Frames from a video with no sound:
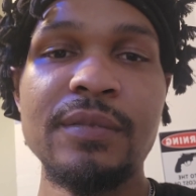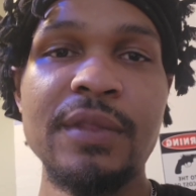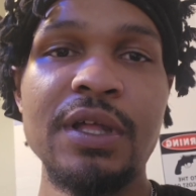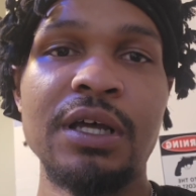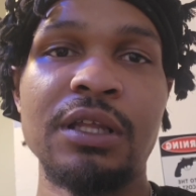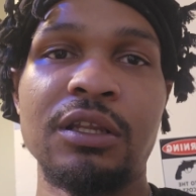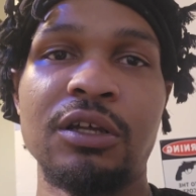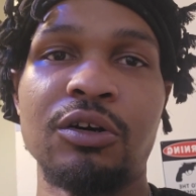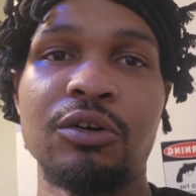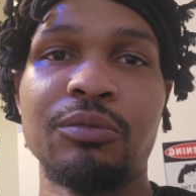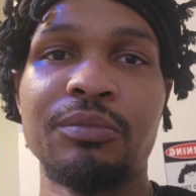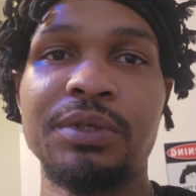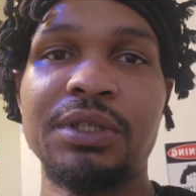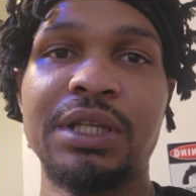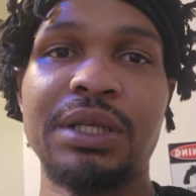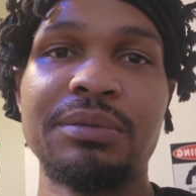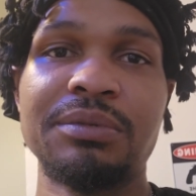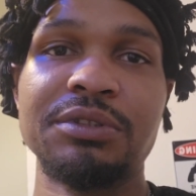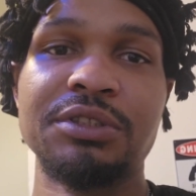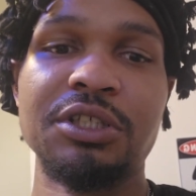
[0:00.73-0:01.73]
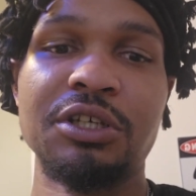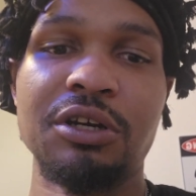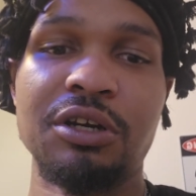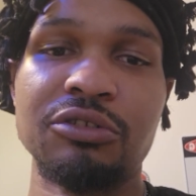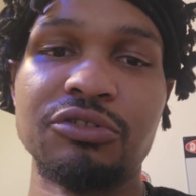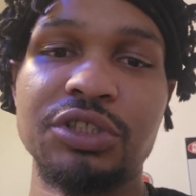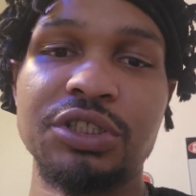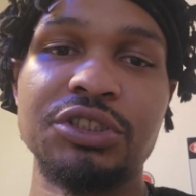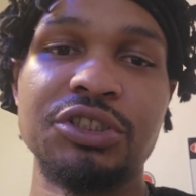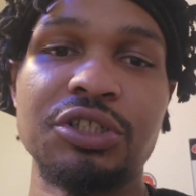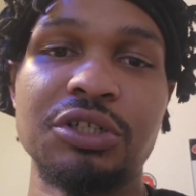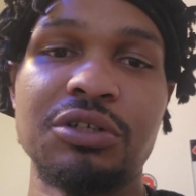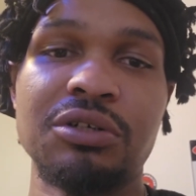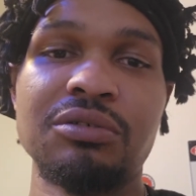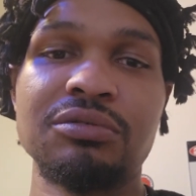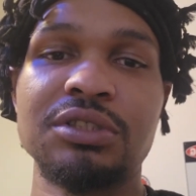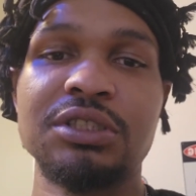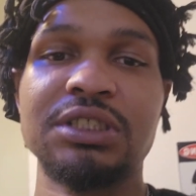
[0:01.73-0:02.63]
Hello, my name is DeAndre Jones.